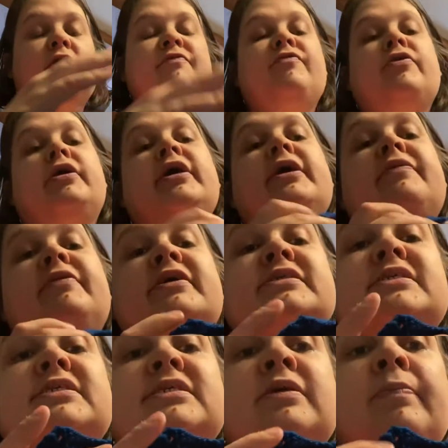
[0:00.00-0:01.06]
I forget, this
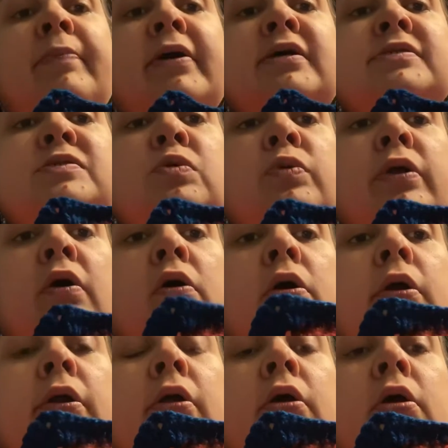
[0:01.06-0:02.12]
is a puzzle
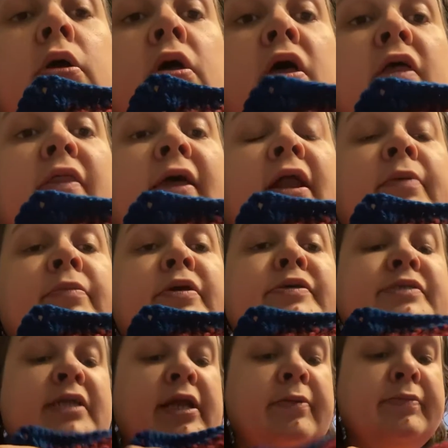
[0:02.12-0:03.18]
yarn that I'm
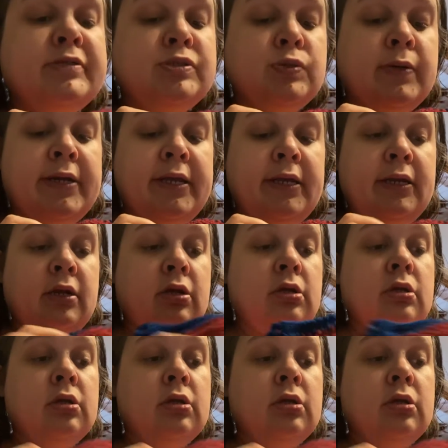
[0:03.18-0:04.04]
using in between.